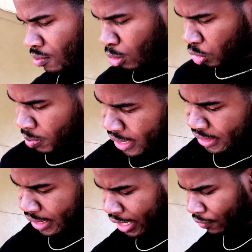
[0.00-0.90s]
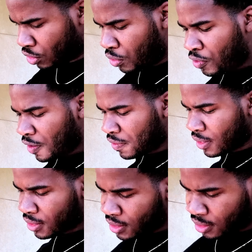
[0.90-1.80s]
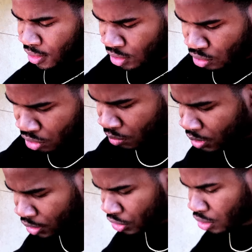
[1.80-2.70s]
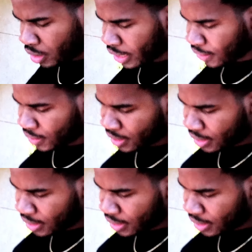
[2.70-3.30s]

Most bikes, they have 250s. It's usually where they start out.